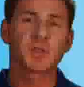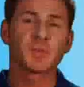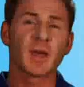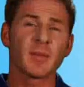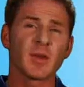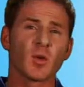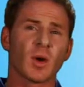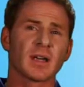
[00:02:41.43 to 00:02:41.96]
which
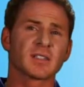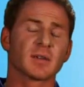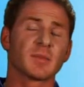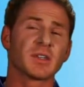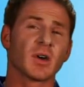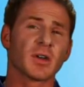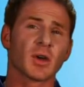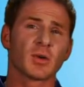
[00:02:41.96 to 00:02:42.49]
may be why
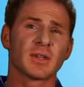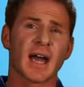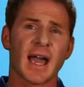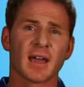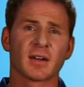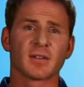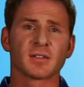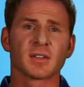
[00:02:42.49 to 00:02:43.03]
some yo-yo
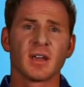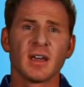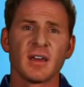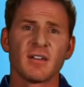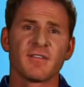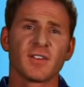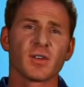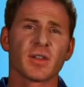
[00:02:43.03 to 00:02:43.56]
dieters
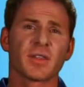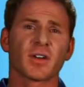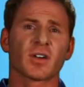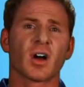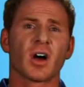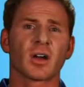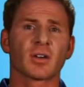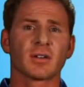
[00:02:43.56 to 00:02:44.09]
feel that their
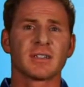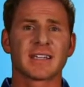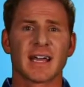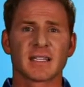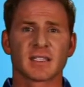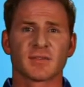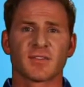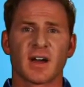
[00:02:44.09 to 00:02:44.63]
hunger
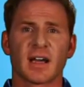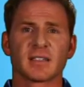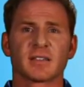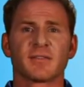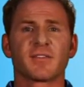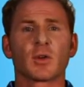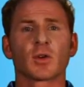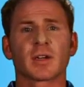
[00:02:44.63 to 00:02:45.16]
intensifies
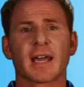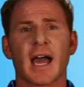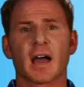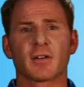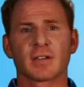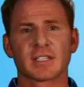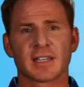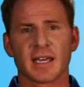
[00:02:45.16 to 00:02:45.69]
the fewer
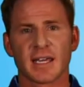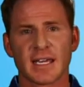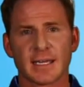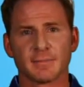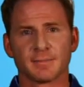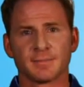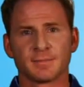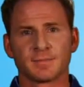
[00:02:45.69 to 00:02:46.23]
calories they
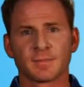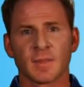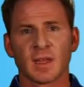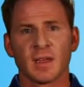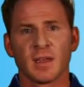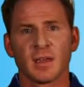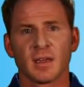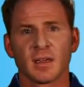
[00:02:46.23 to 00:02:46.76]
eat.
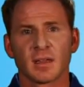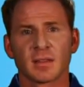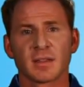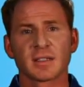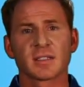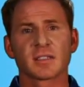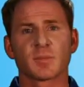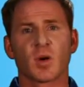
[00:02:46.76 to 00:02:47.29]

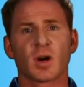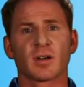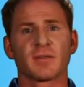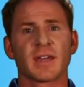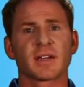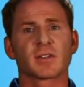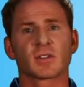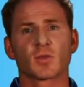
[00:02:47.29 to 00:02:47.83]
This is a part
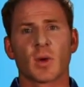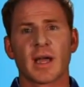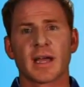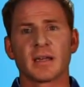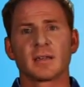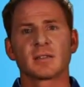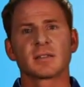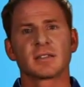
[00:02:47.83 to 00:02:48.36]
of nature's
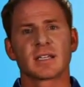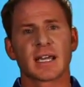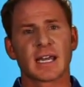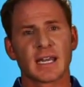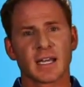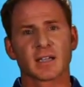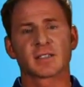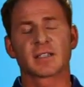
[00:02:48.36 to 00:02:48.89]
way to
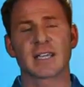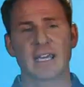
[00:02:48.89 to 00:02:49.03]
getting us